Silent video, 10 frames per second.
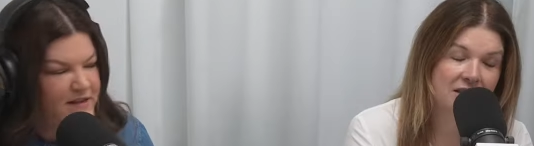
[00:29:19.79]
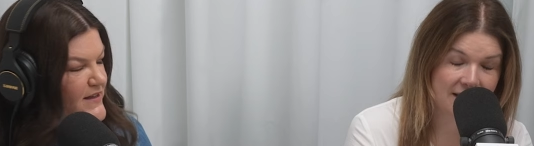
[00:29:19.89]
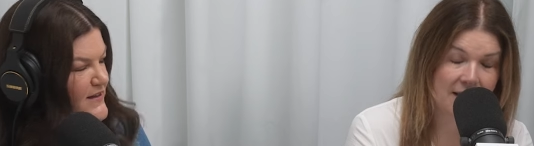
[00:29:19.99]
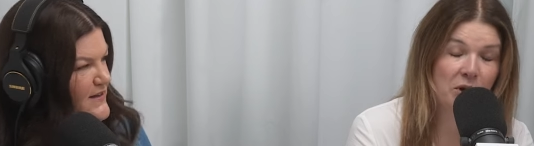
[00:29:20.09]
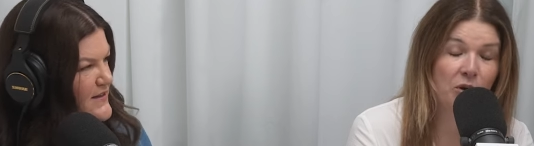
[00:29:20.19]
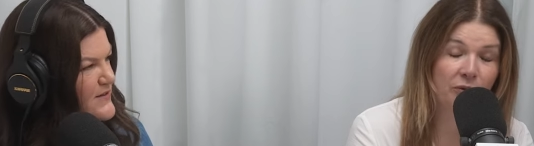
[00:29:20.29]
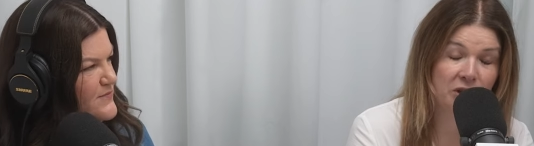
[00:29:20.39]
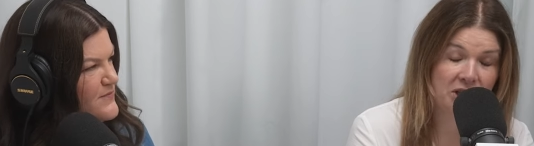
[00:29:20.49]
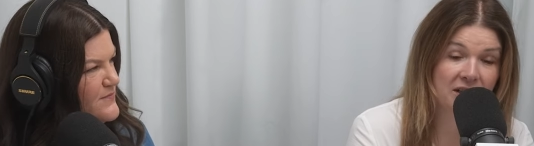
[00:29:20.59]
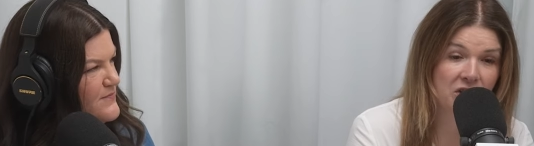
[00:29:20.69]
Speaker 1: demo
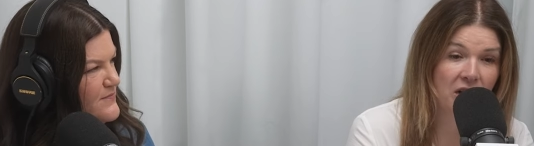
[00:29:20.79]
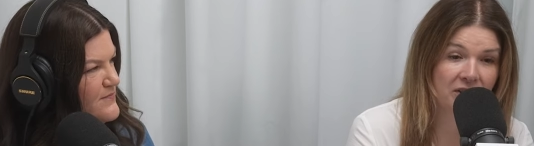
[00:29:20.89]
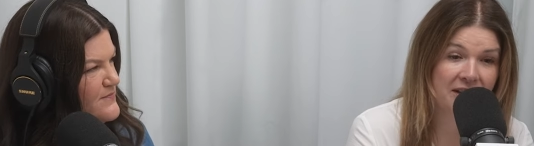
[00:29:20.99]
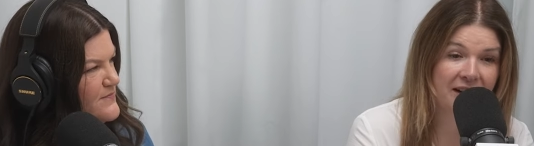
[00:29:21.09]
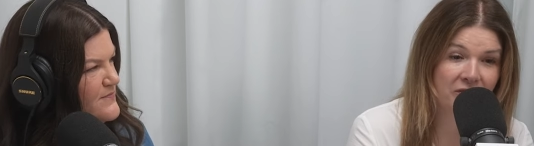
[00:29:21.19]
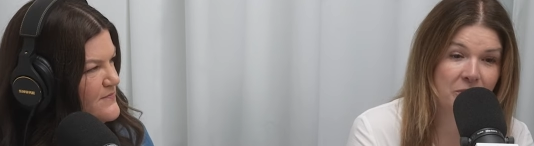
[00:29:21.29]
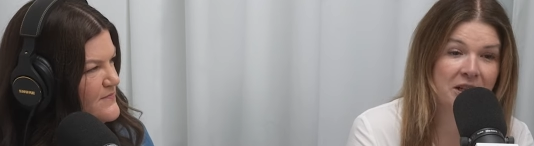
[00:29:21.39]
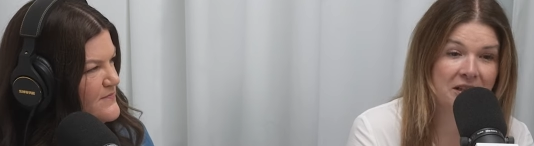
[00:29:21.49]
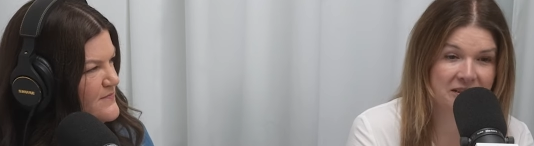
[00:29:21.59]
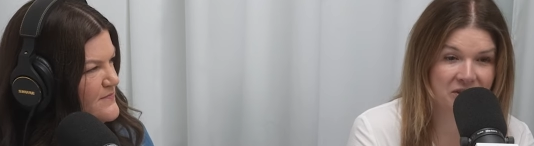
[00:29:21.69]
for TikTok that
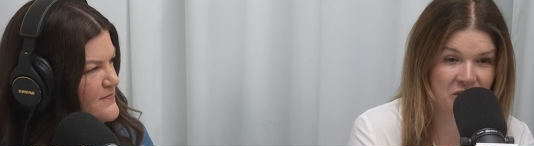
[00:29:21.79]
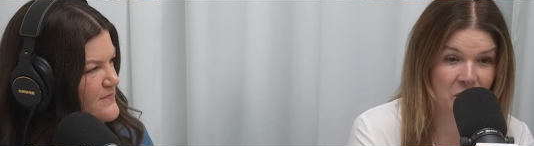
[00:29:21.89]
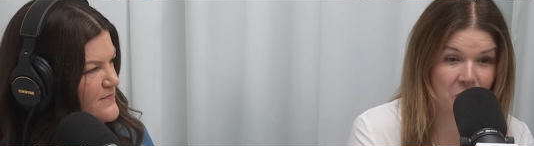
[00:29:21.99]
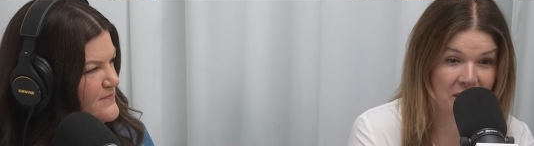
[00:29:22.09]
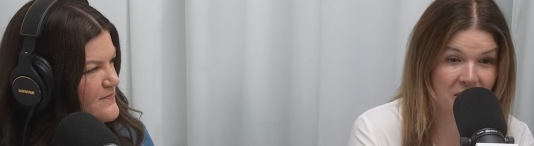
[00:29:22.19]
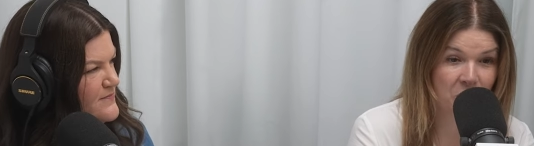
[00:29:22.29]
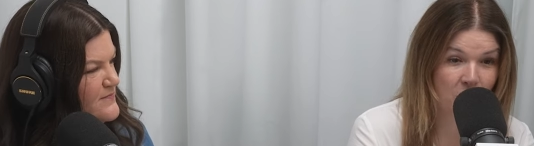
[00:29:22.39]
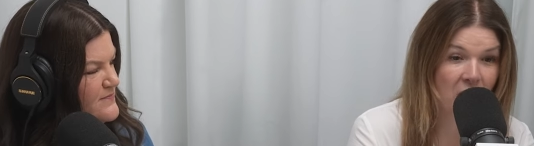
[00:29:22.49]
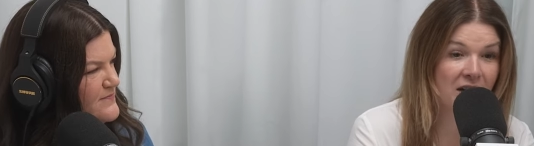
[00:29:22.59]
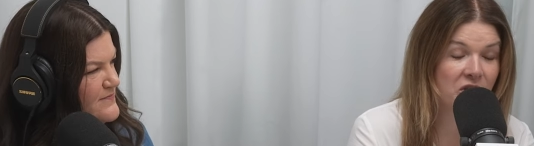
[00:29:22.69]
everybody needs to go
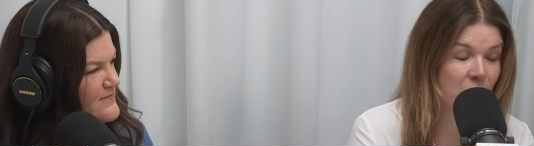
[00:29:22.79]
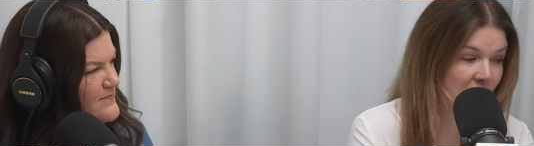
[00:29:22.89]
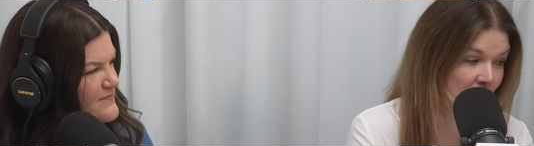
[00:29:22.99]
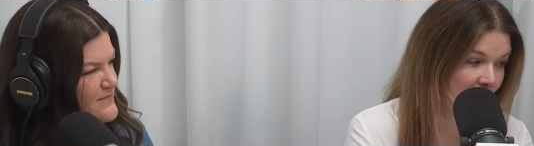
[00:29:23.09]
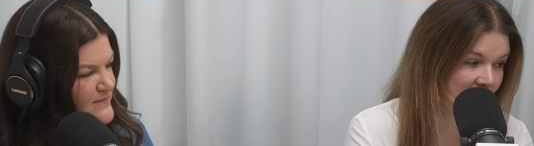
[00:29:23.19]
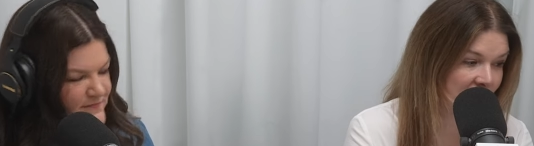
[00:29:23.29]
and watch with one